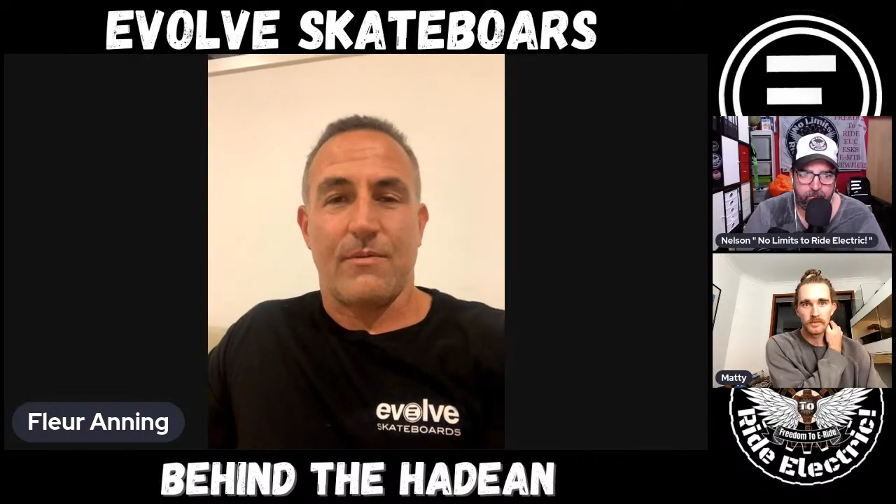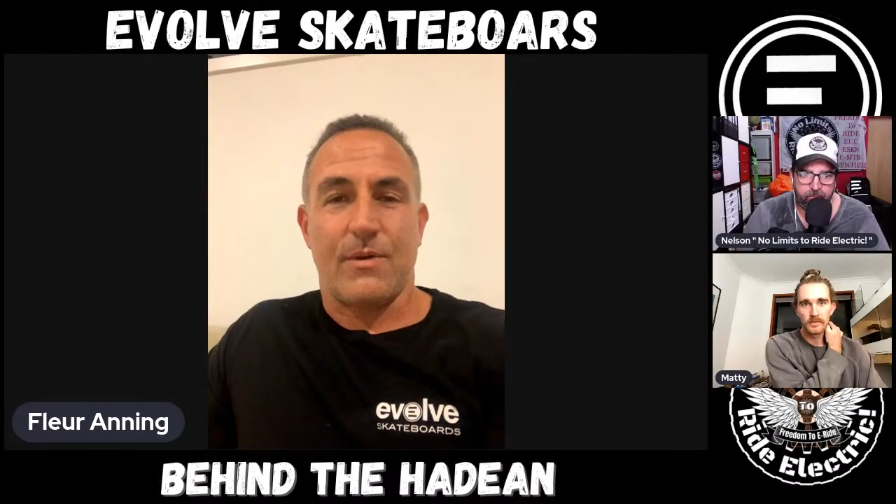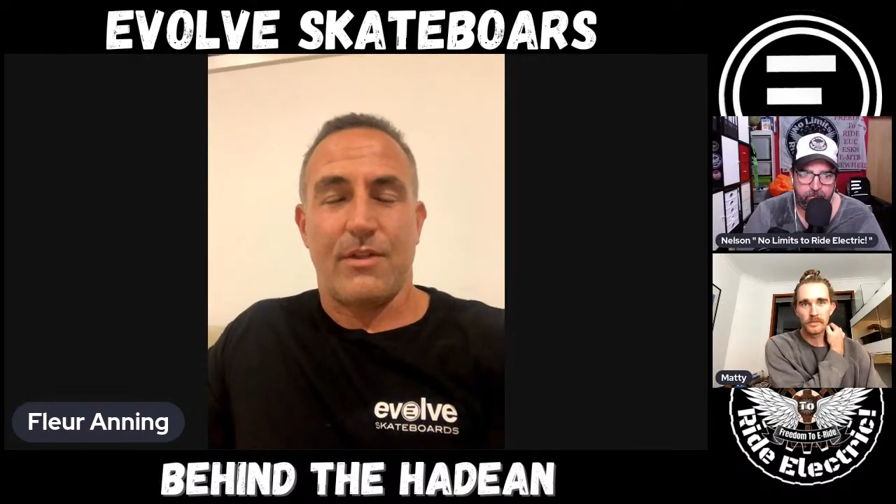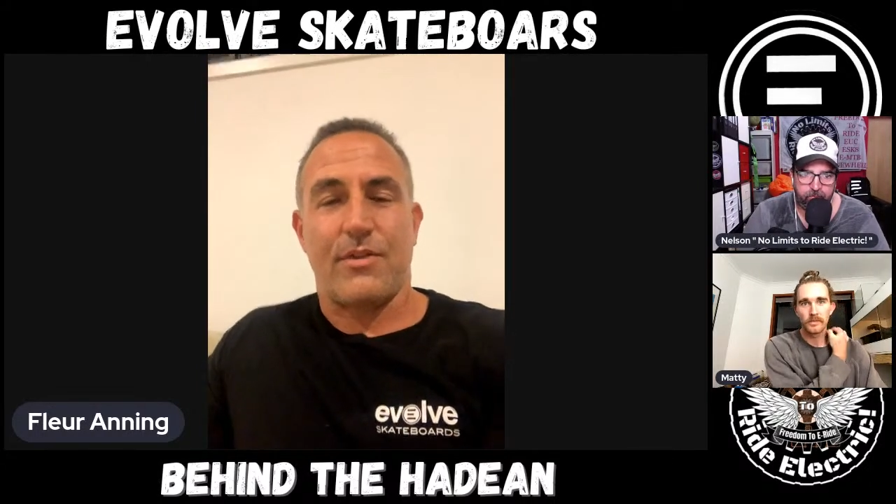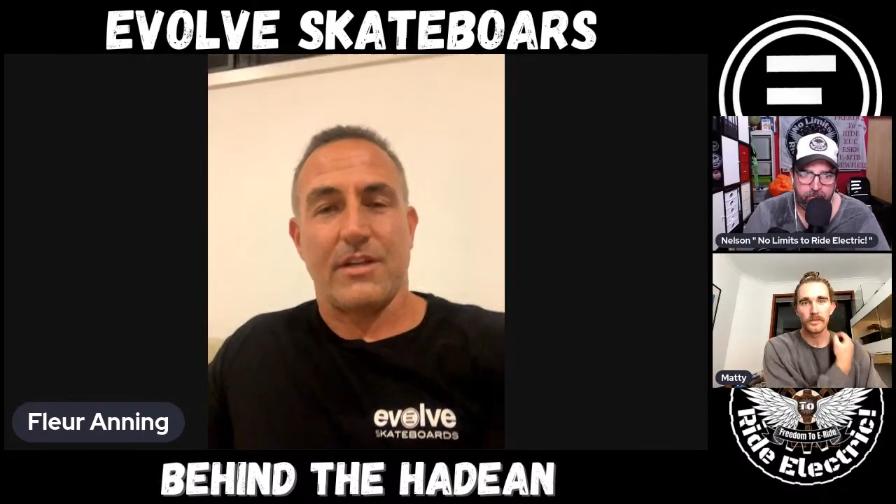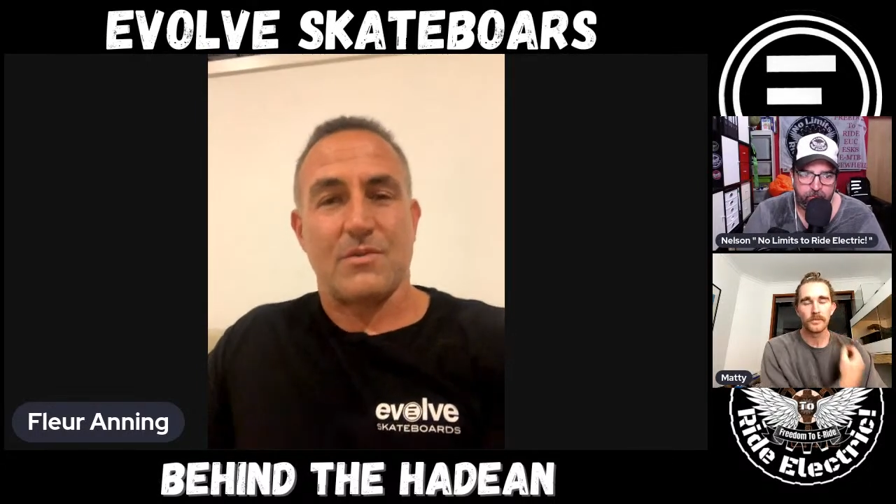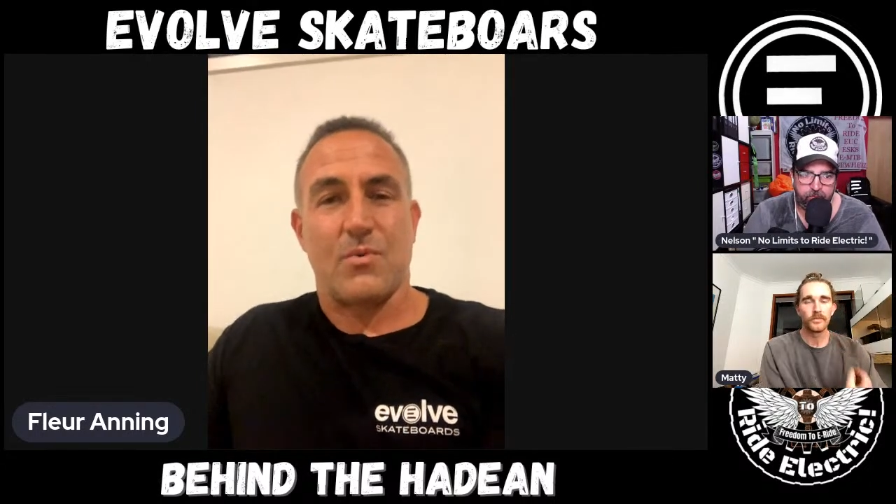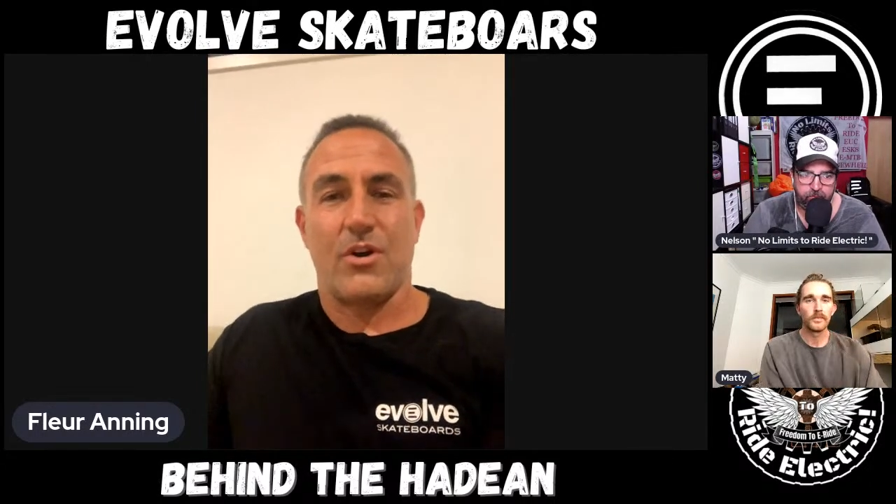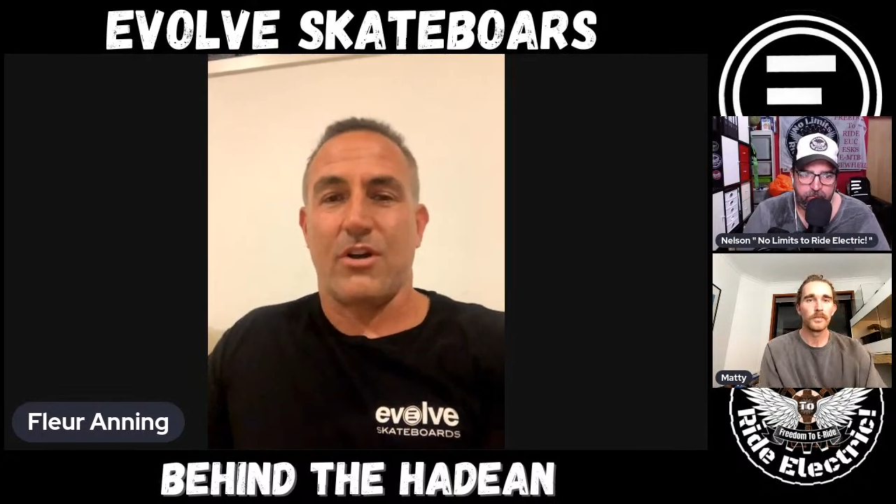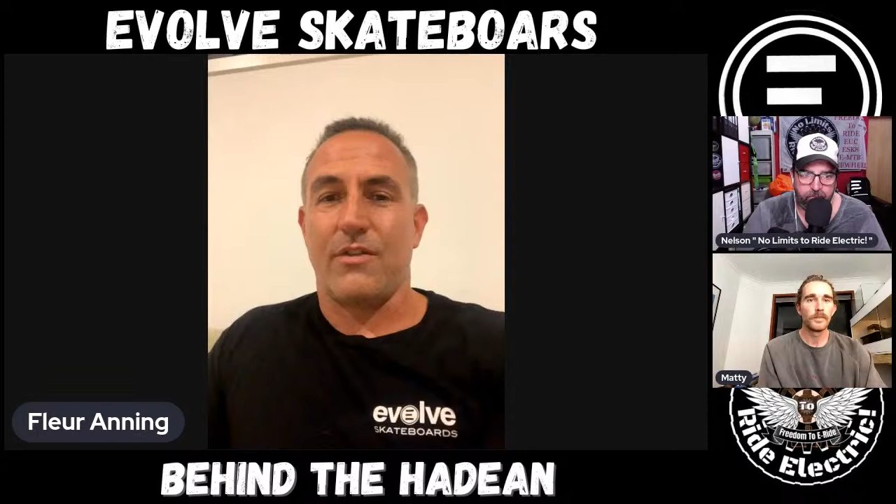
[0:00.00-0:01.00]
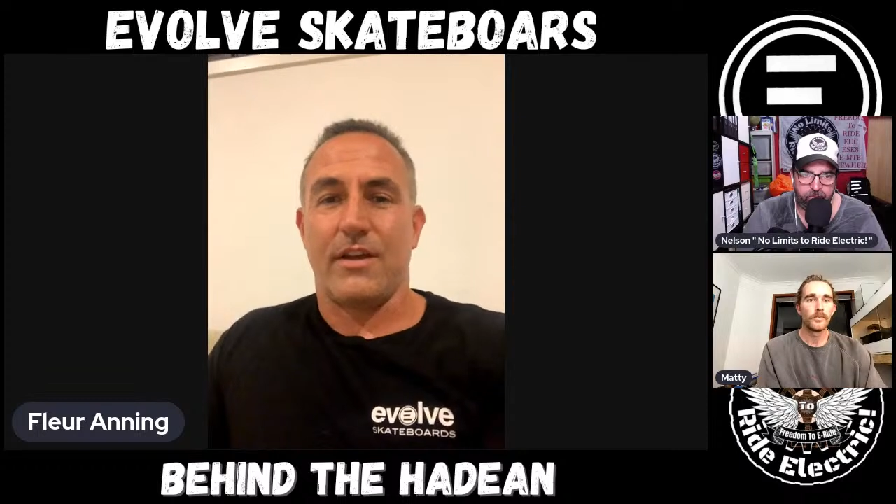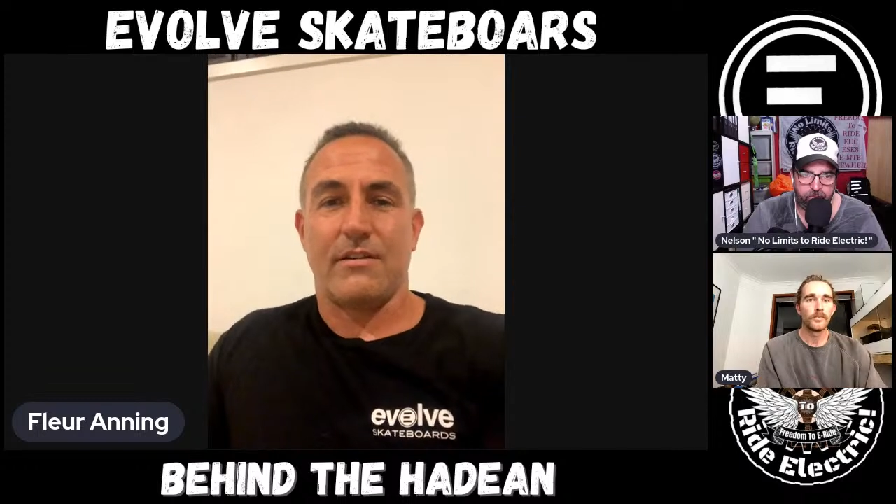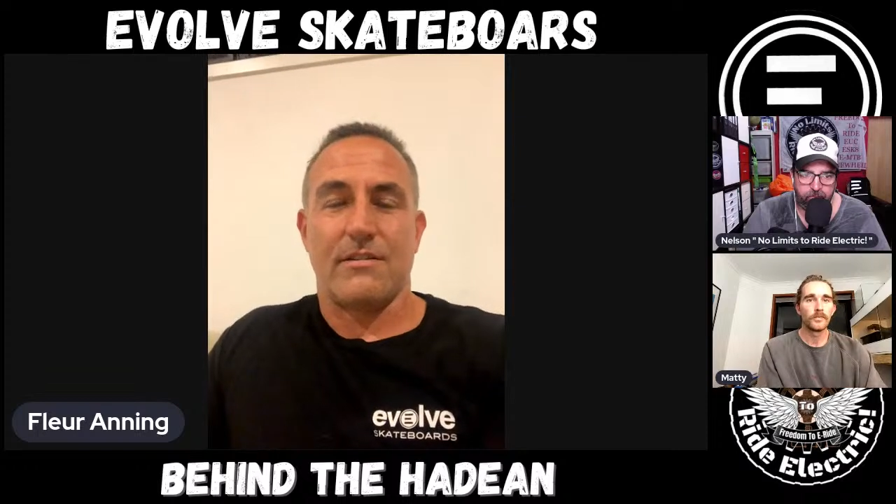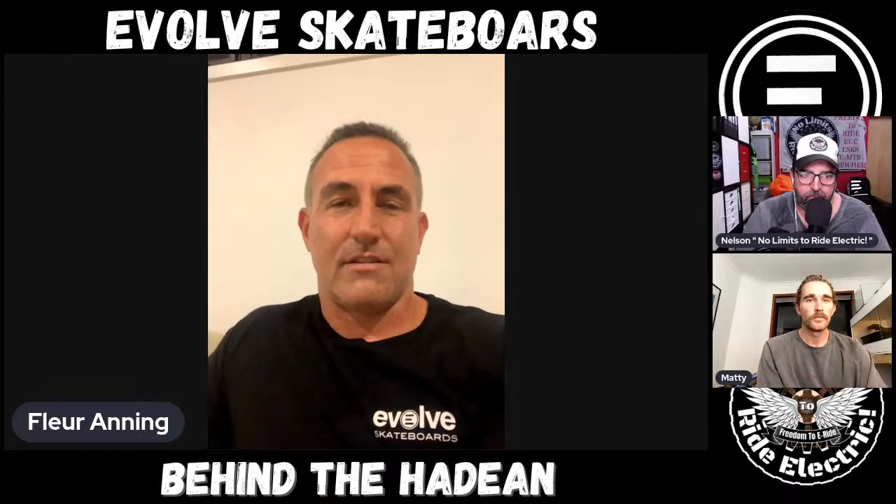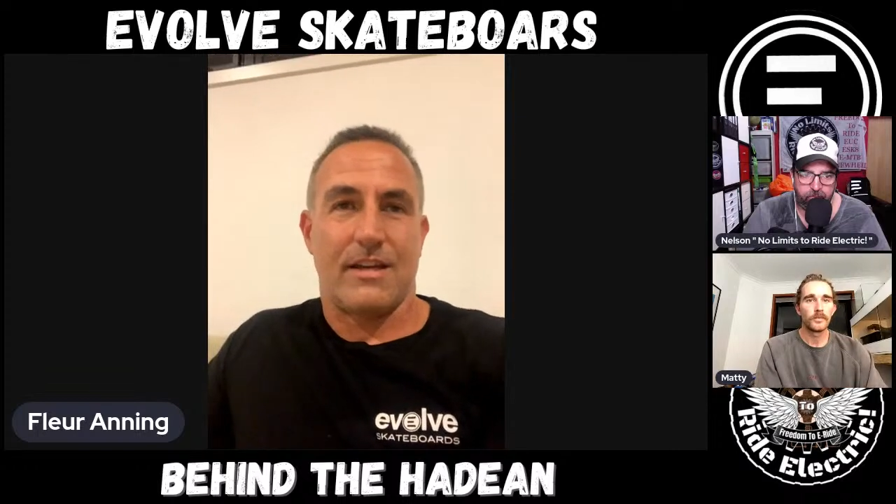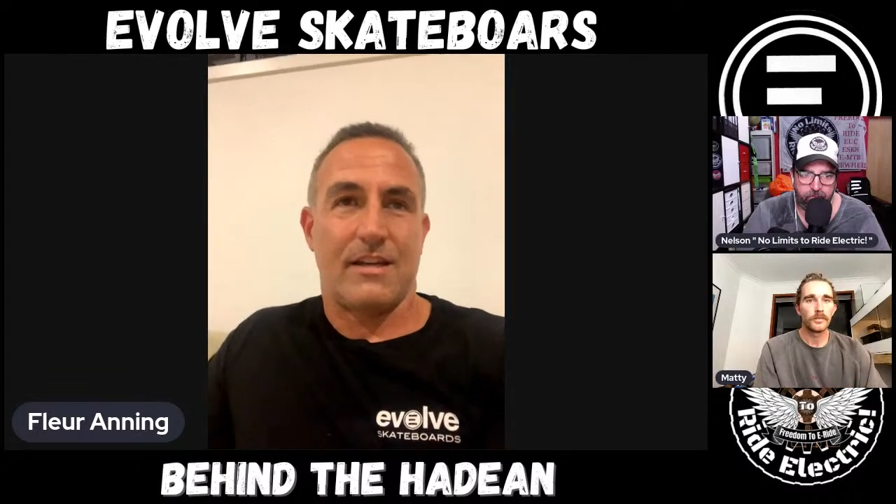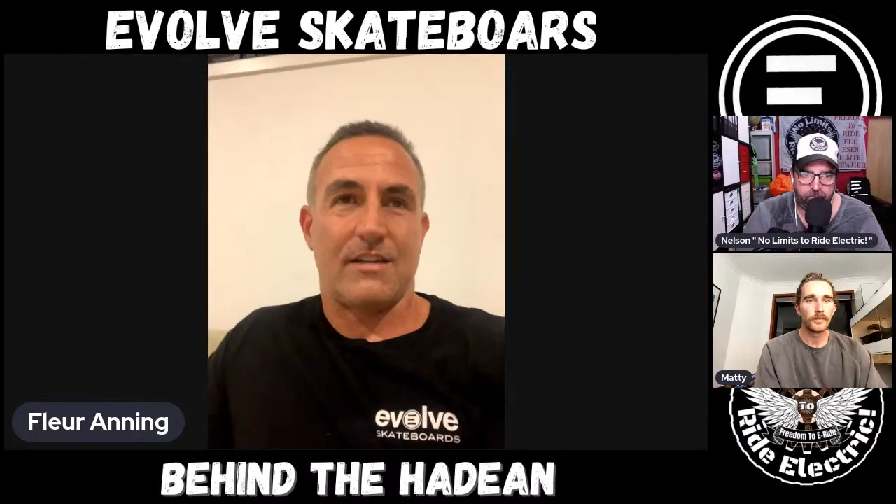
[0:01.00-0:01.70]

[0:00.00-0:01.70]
where things were, then